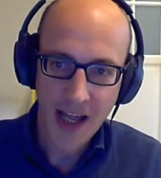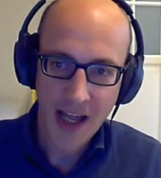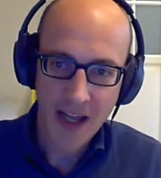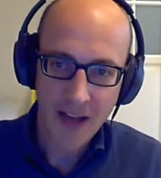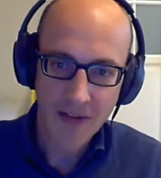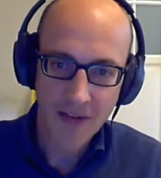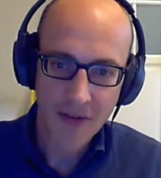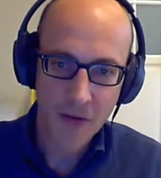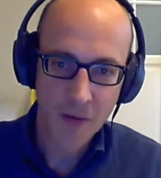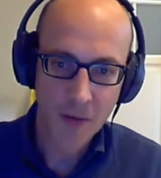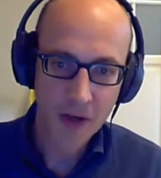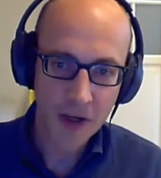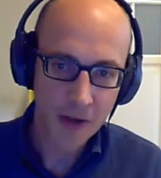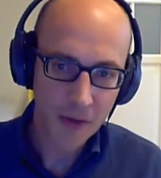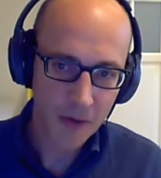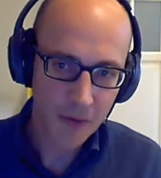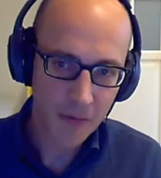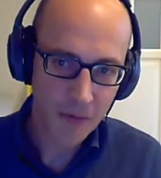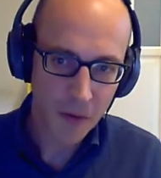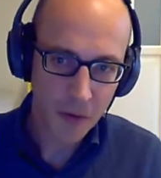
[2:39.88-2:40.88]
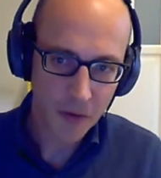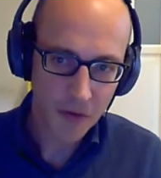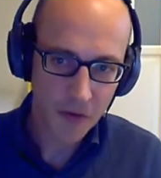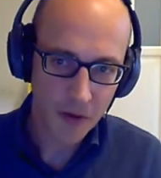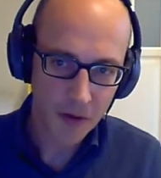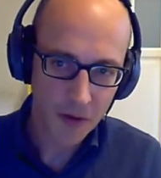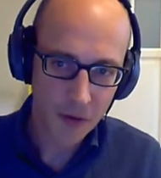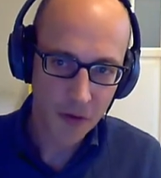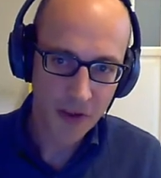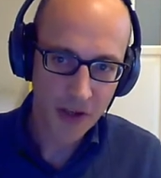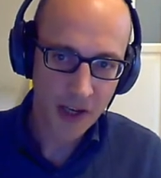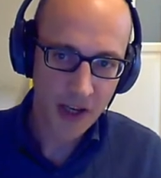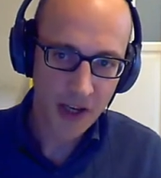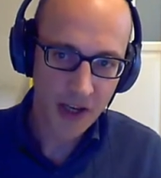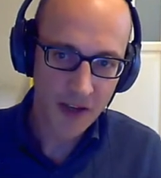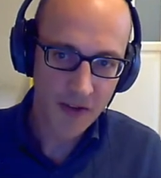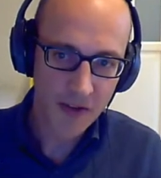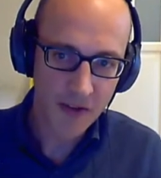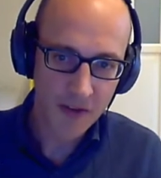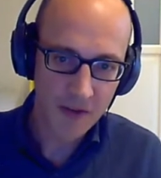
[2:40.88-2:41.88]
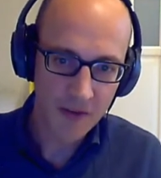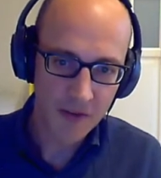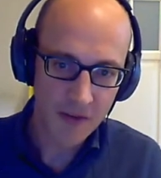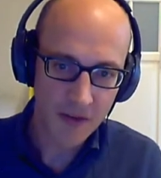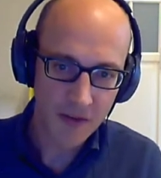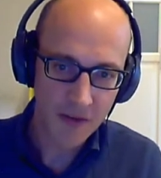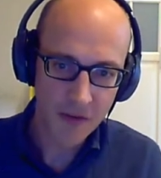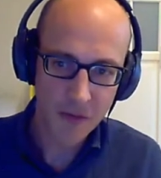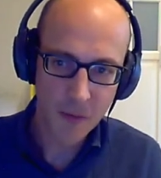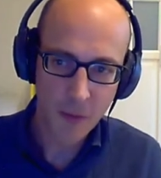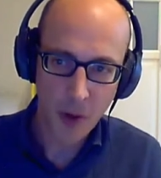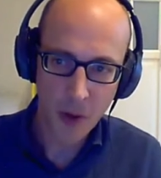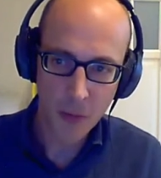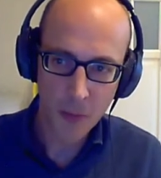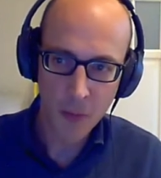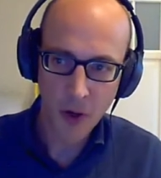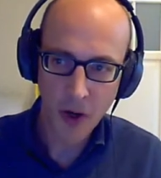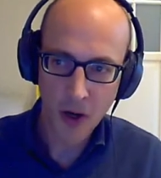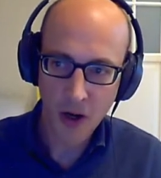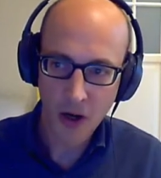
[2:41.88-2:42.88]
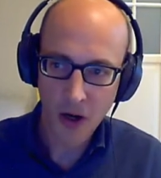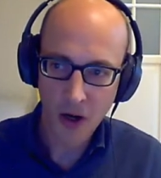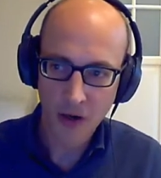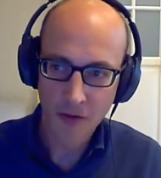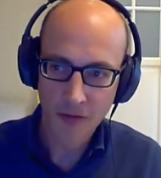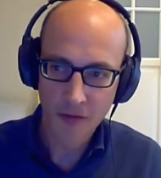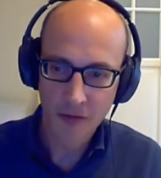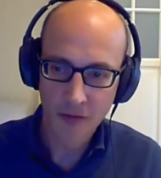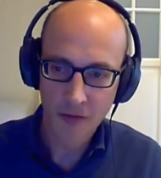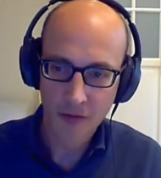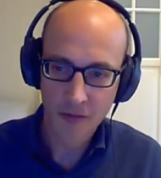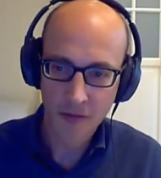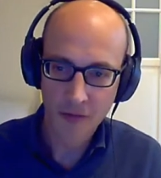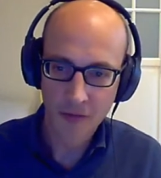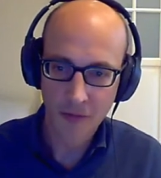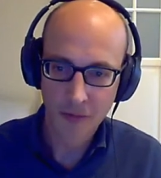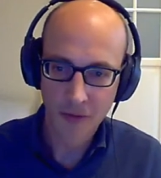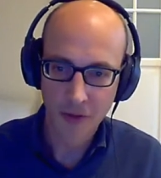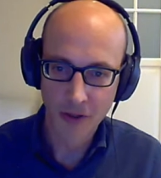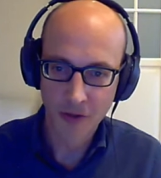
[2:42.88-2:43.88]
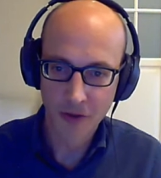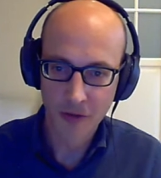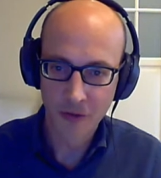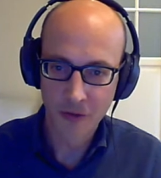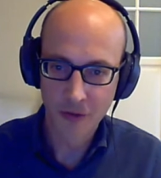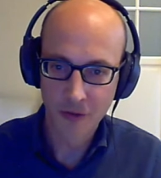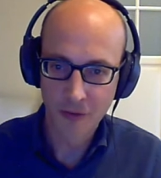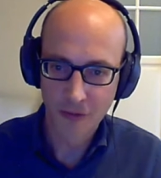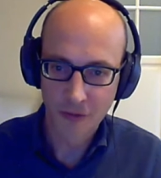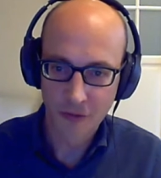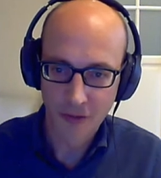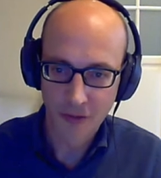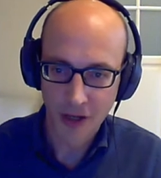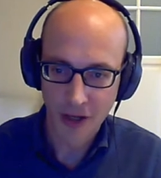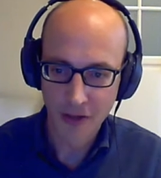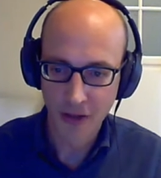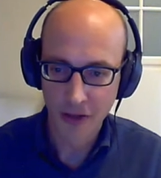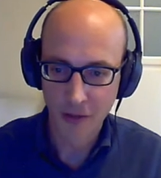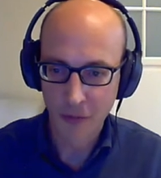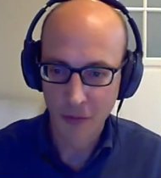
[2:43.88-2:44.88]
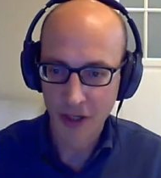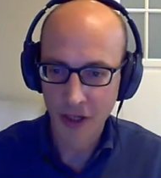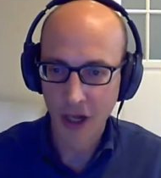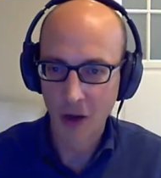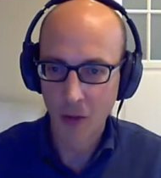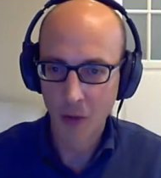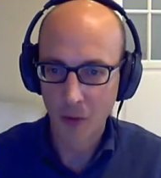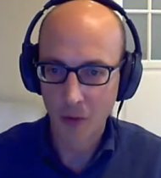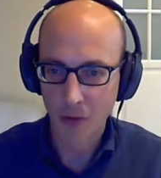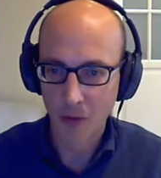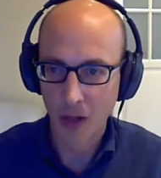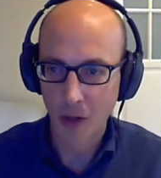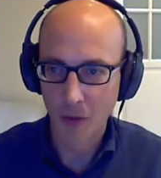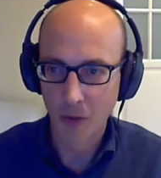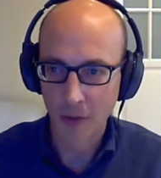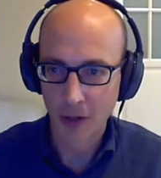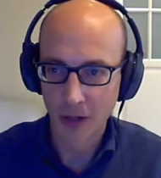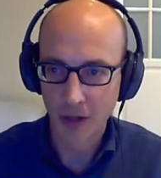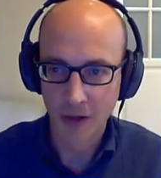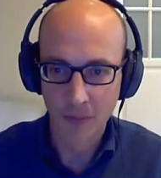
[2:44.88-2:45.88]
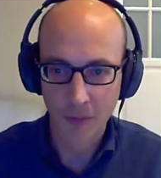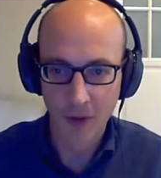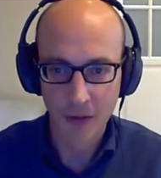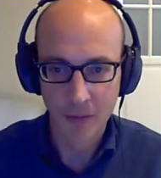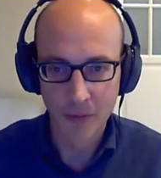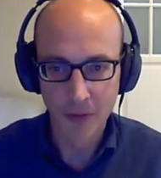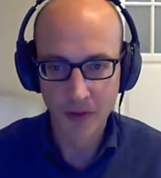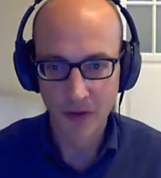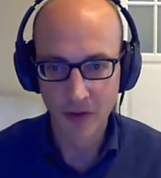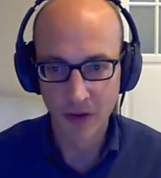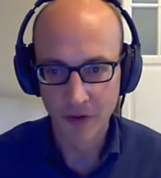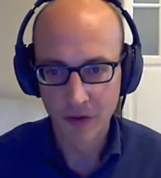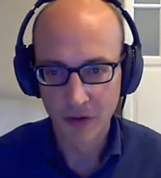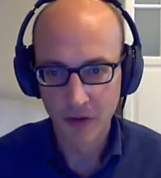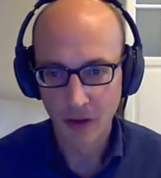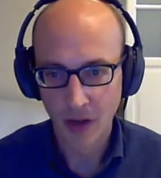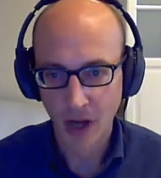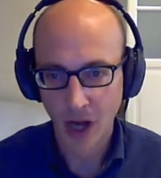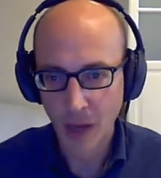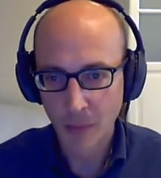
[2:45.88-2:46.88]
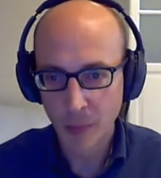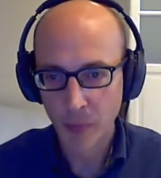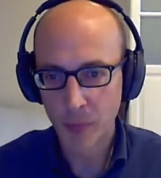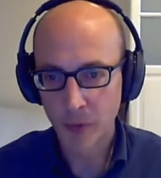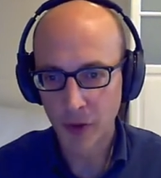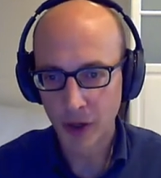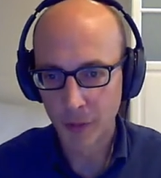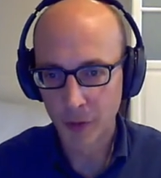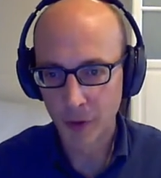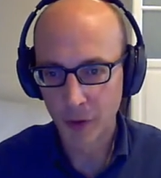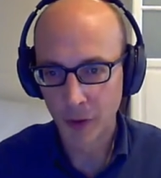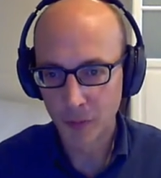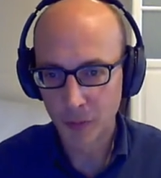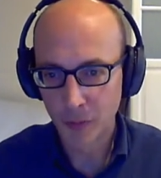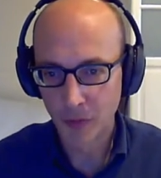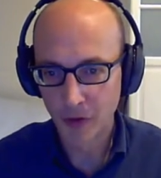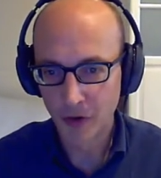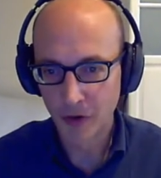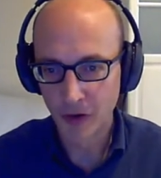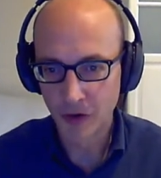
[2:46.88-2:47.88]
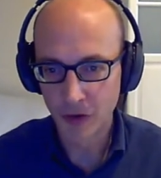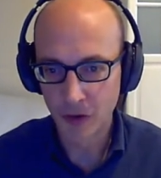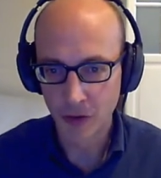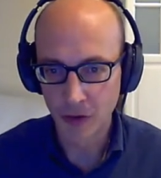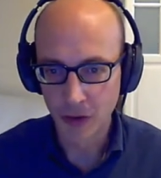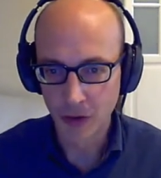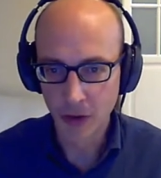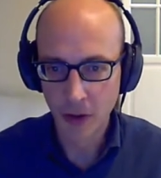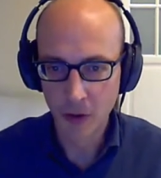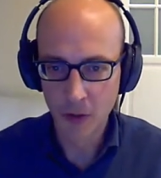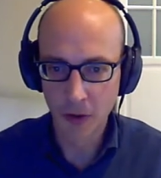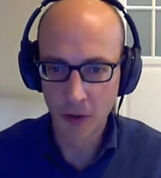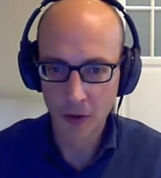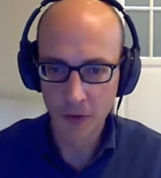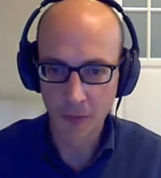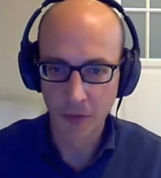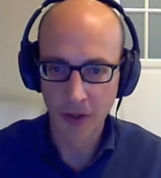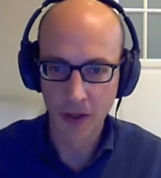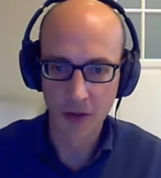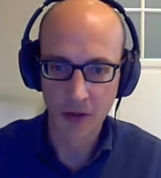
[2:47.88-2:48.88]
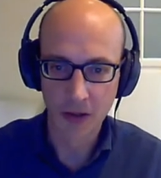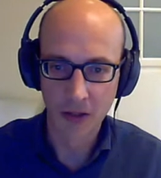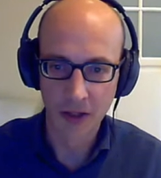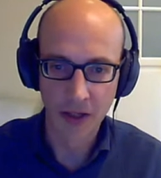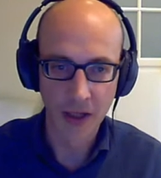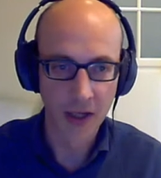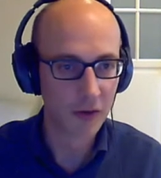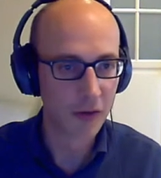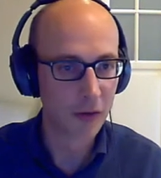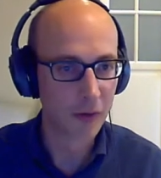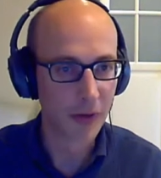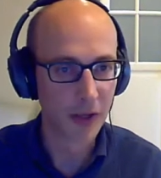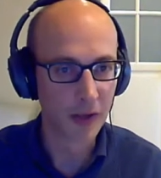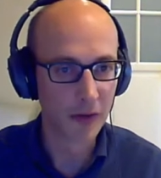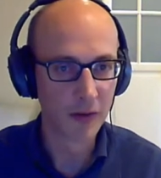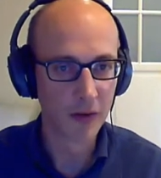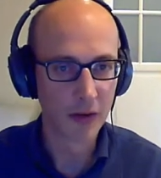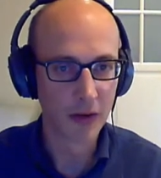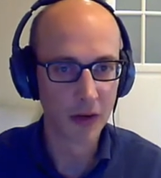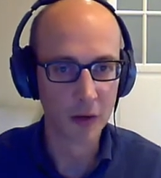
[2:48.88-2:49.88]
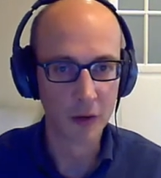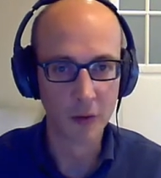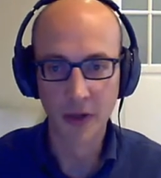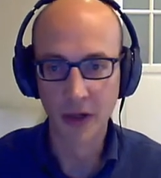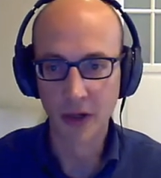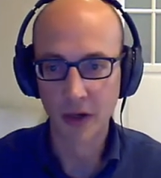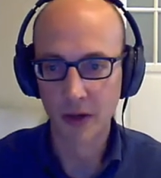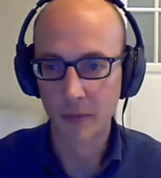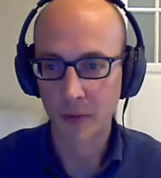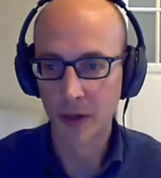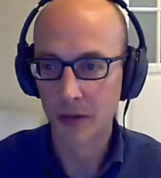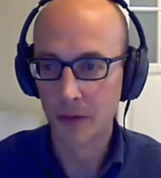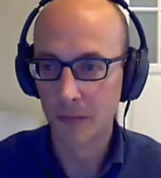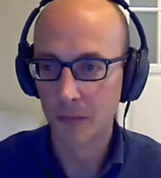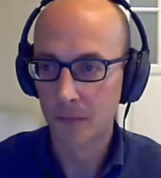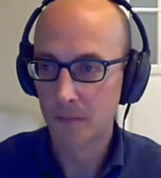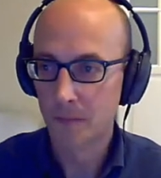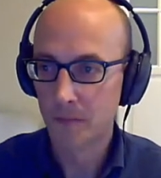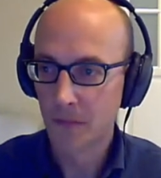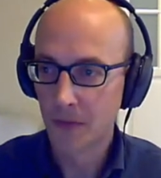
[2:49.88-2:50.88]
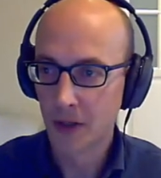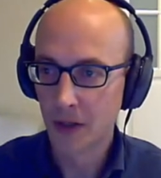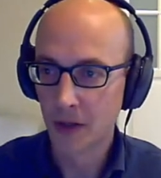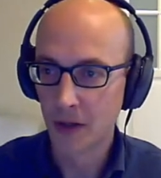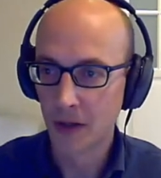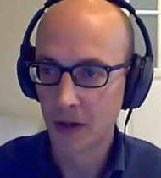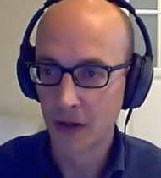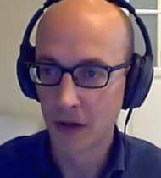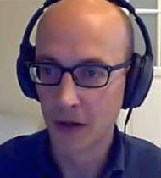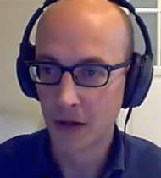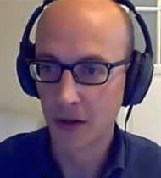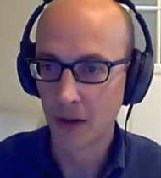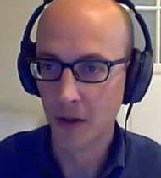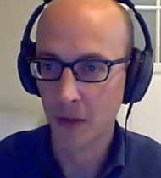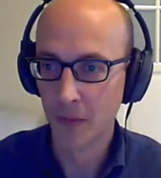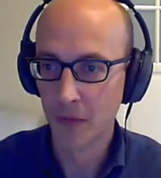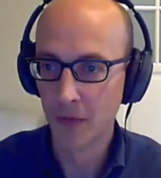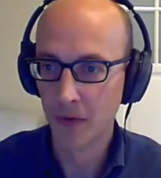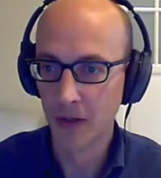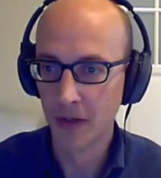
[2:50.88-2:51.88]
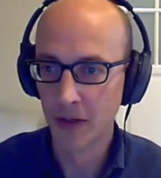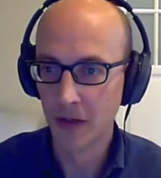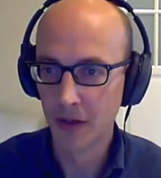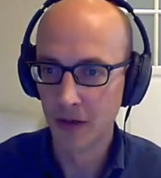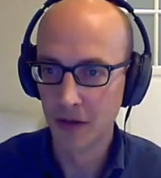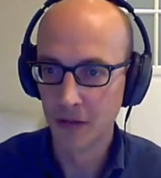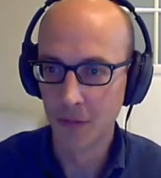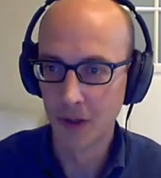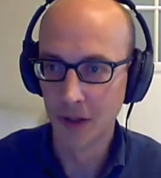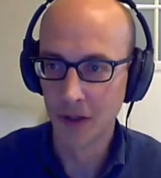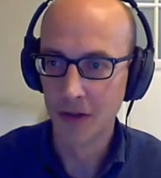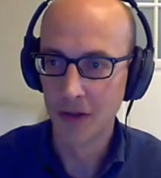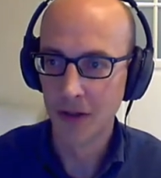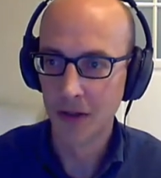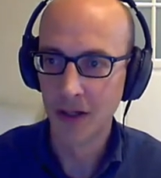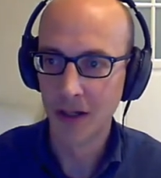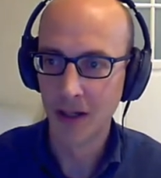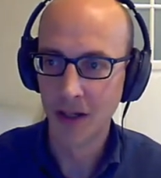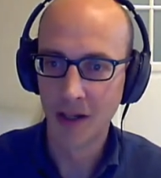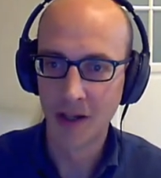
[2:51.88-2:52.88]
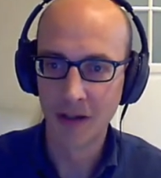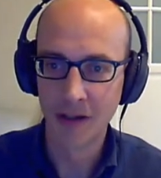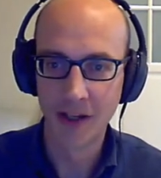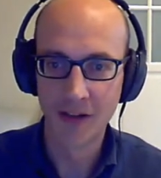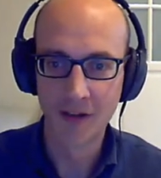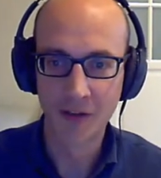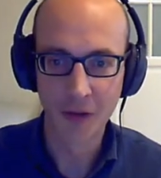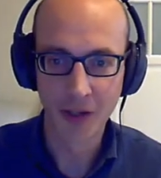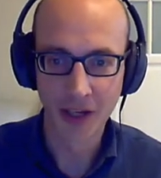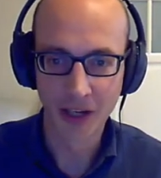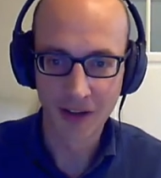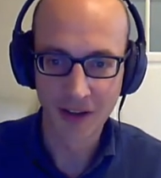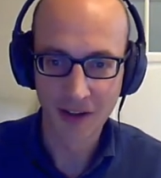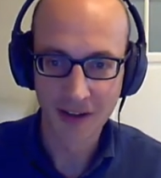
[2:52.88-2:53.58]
So what I will focus on today is this small part, which I think we now call automated ML, which is hyperparameter optimization, low-code ML, and end-to-end automated ML. And hopefully, well, I'll get to the end.